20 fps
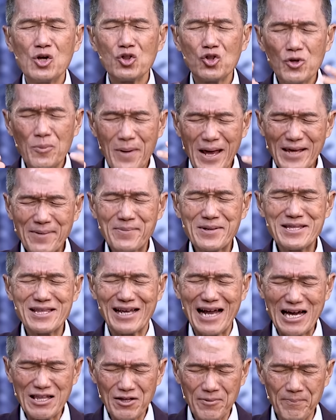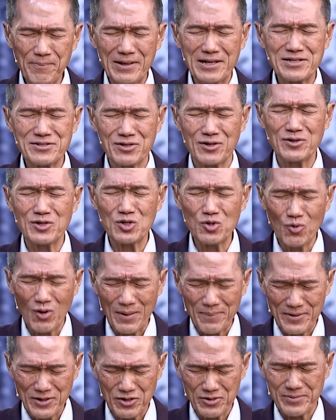to make me the kind of person you
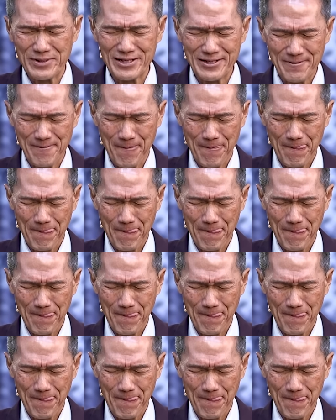want me to be.